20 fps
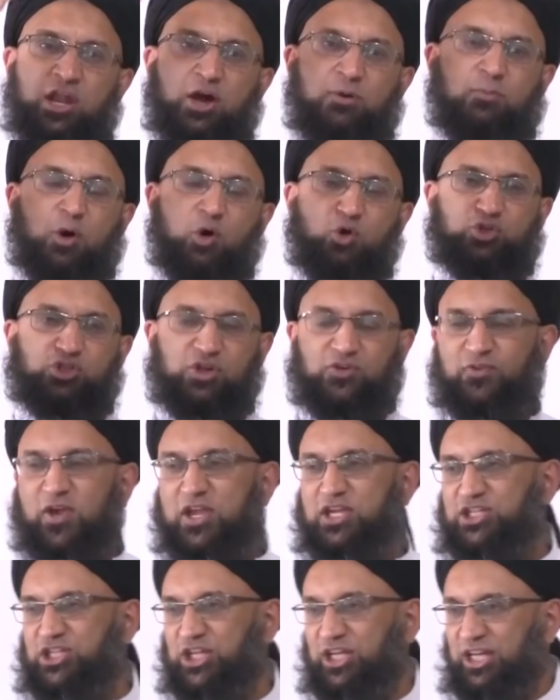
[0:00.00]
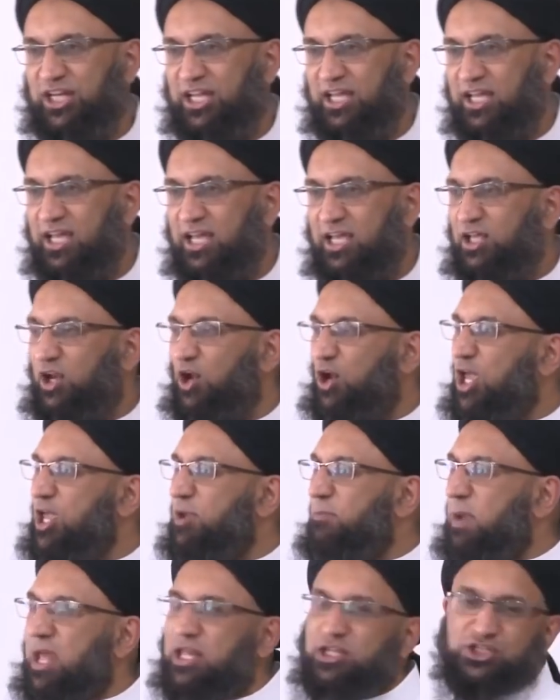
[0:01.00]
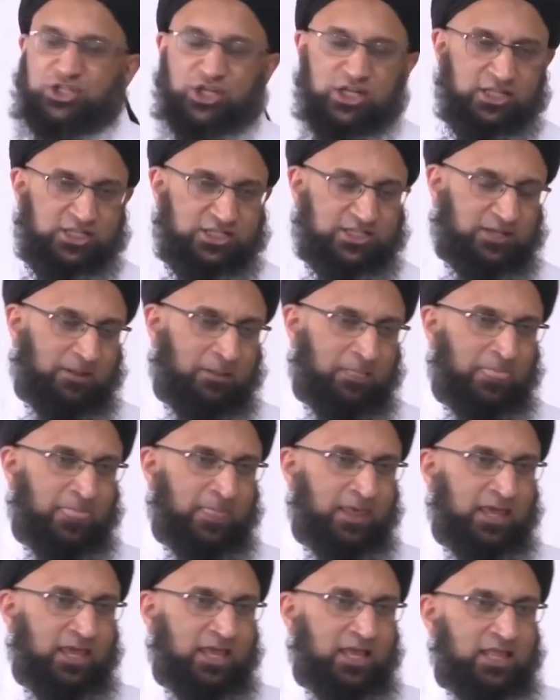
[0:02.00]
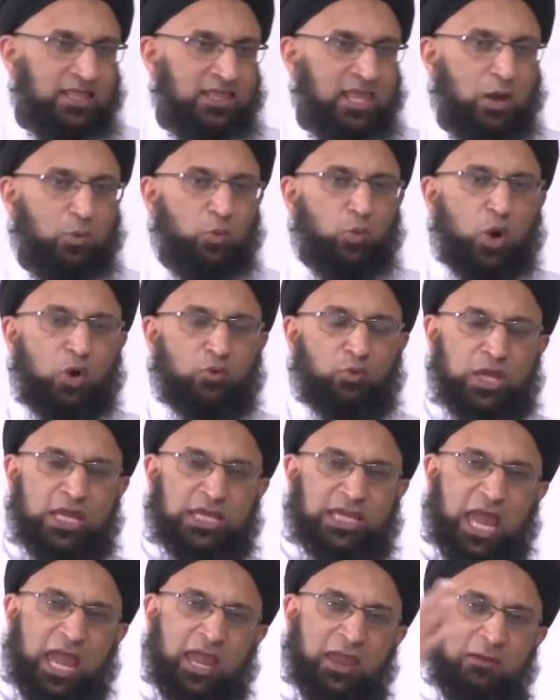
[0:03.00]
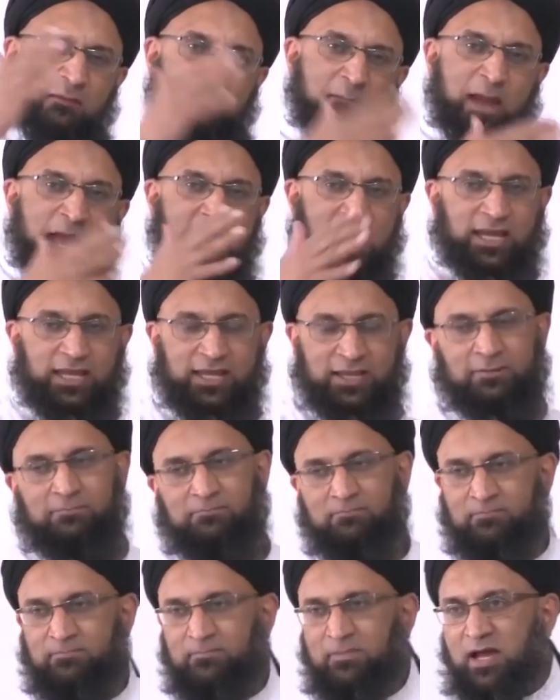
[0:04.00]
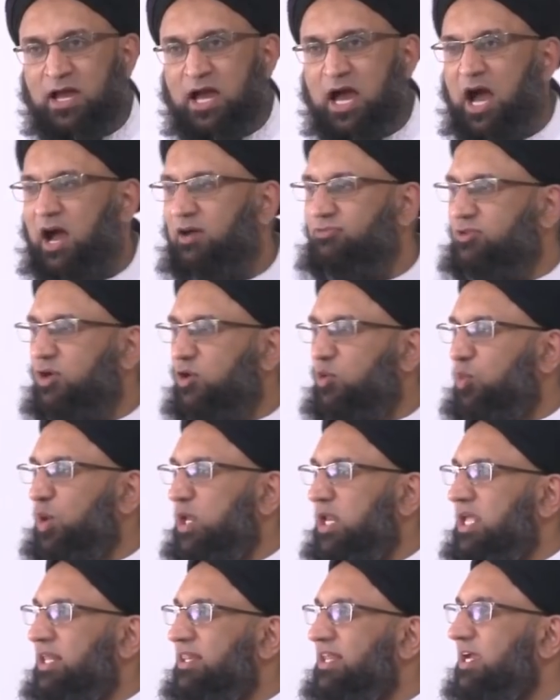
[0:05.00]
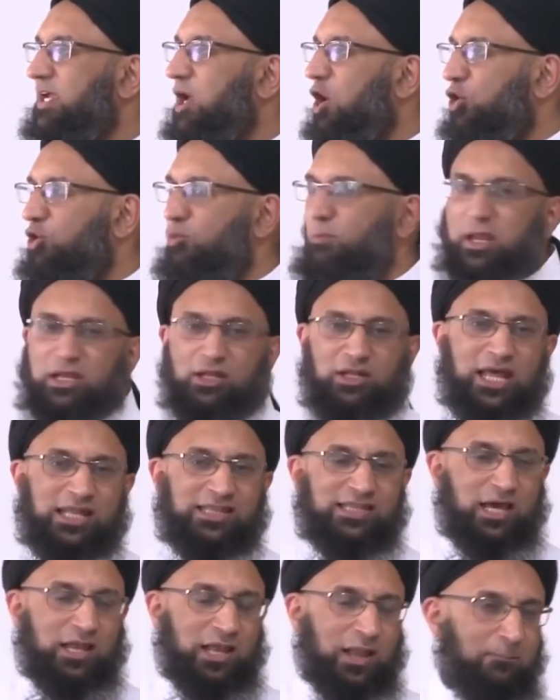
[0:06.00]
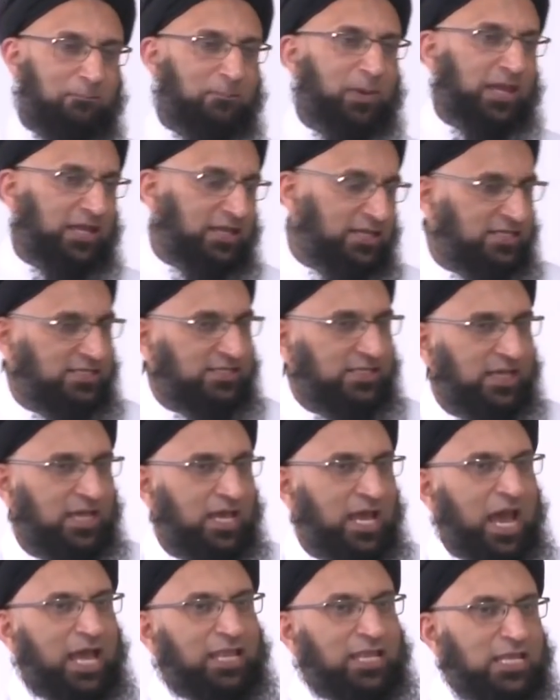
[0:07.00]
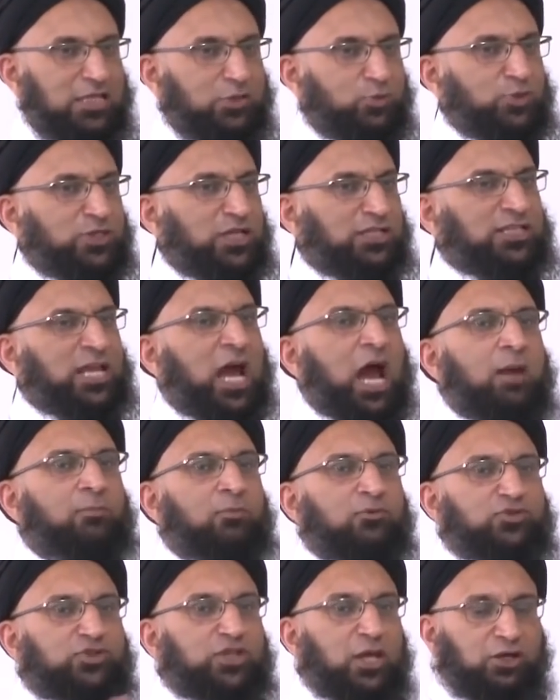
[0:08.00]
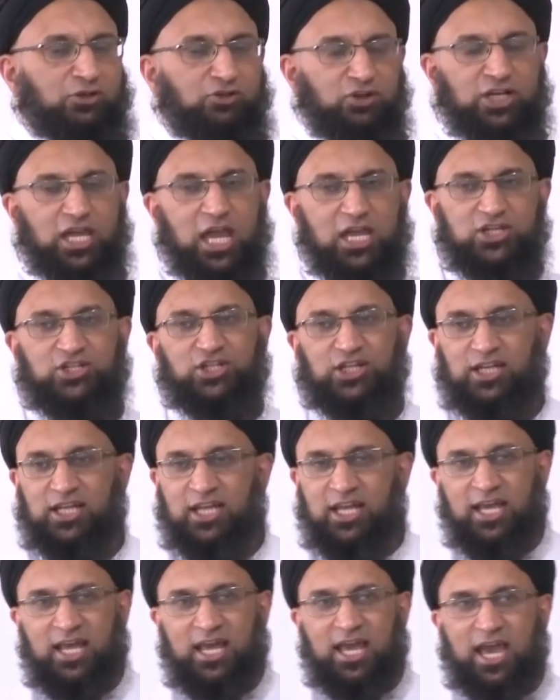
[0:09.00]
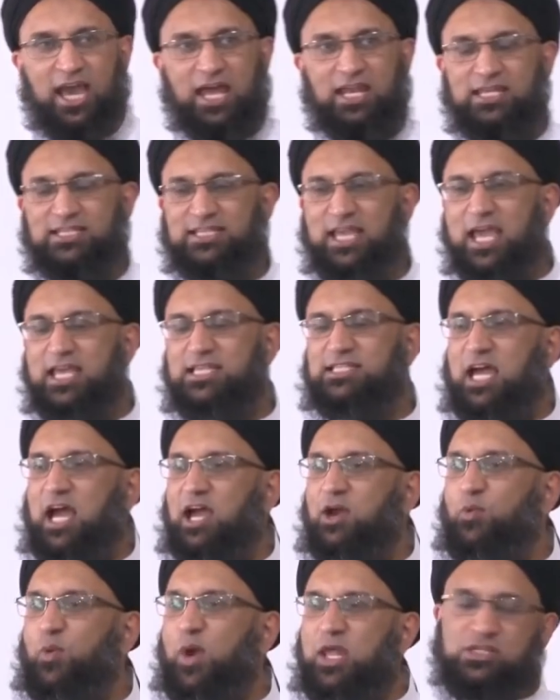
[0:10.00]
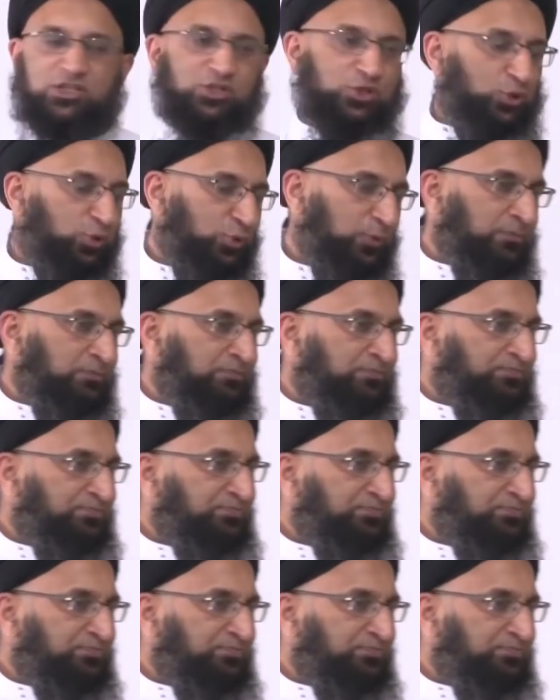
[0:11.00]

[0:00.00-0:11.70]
and a motivation. You know, he mentions that he came back after winning the gold medal at the Olympics, and this was a time of segregation. And he says, I went to